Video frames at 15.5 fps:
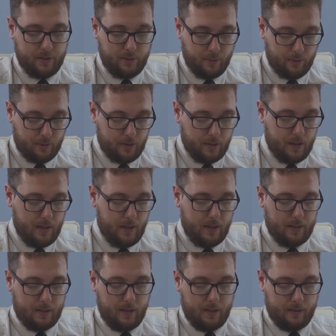his
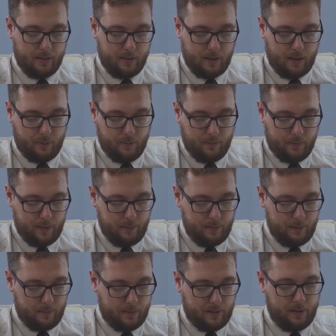brothers and sisters.
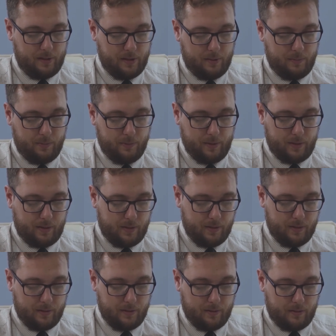Up to what time? We
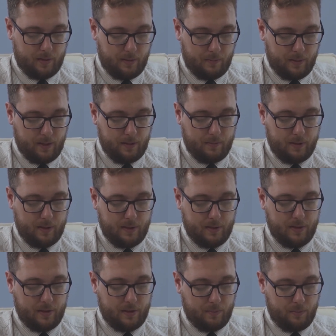usually go
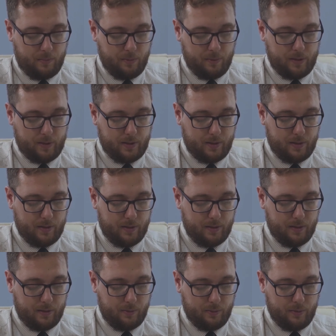and search until
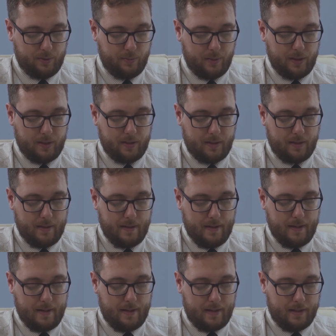the death of one of the
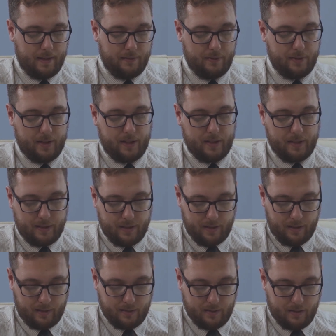parents. Why?
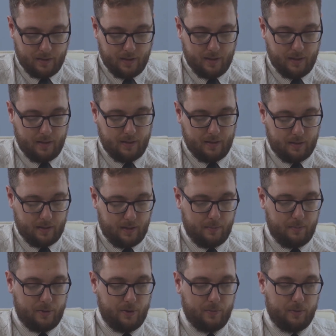Because
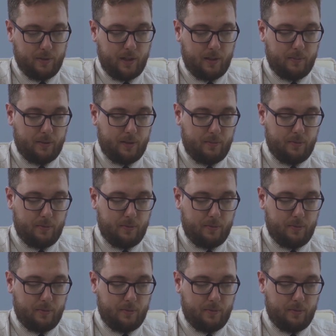usually